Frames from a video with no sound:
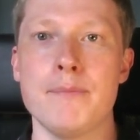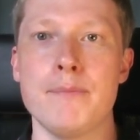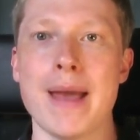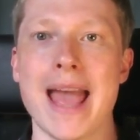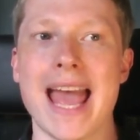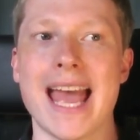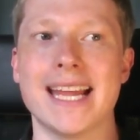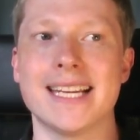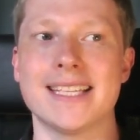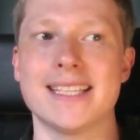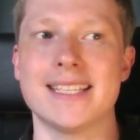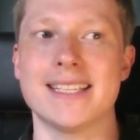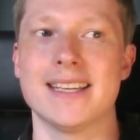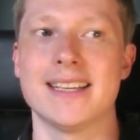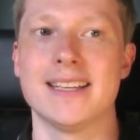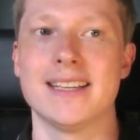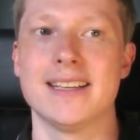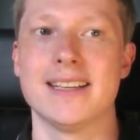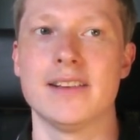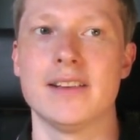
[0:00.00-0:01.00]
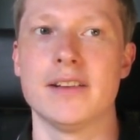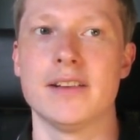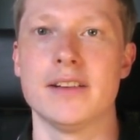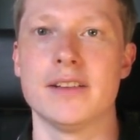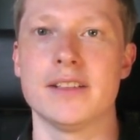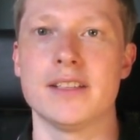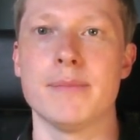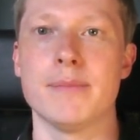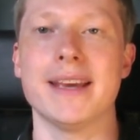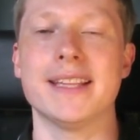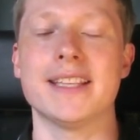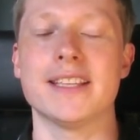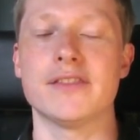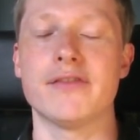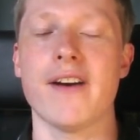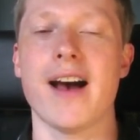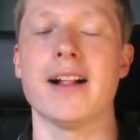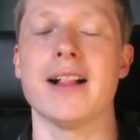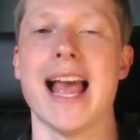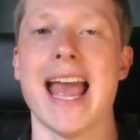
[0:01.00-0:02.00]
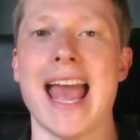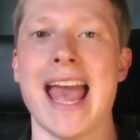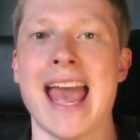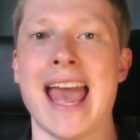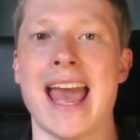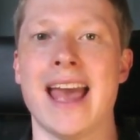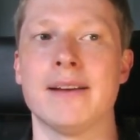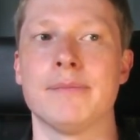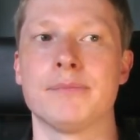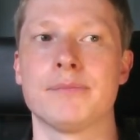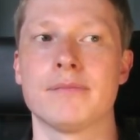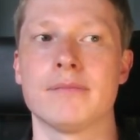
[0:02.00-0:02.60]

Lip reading: Bet, to make this vowel E.